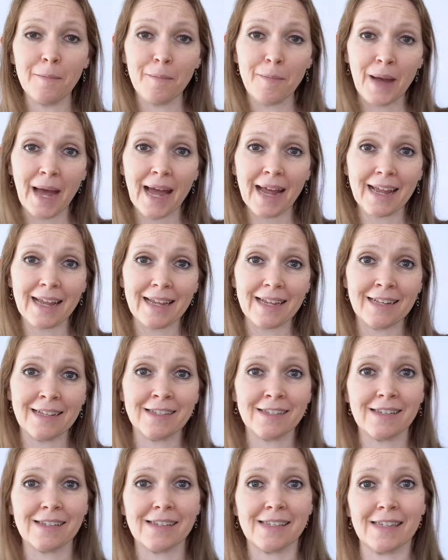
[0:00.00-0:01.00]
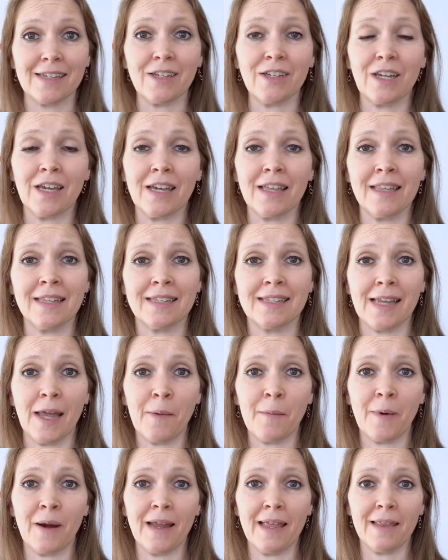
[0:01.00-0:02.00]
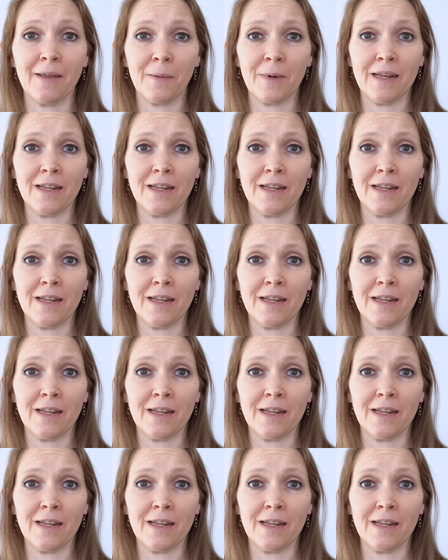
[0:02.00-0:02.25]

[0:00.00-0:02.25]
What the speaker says: back in Sicilia the same way that